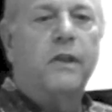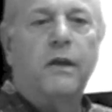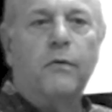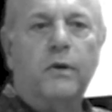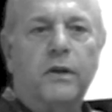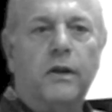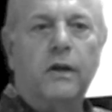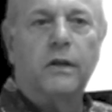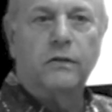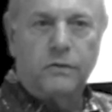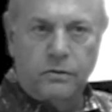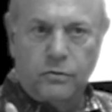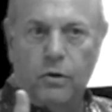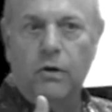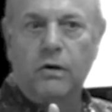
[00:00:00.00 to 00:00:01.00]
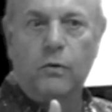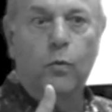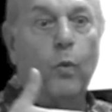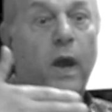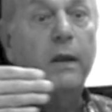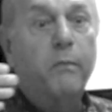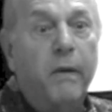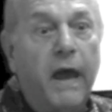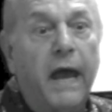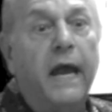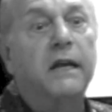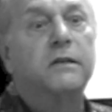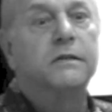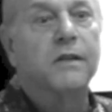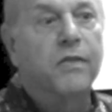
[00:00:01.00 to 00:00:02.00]
They would uh, talk
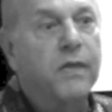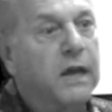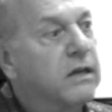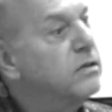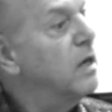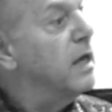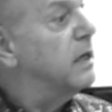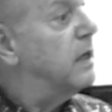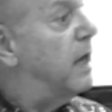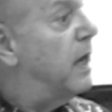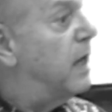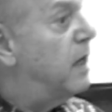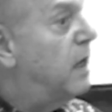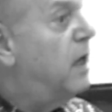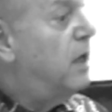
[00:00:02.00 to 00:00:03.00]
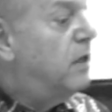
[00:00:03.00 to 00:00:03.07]
wetbacks and things like that.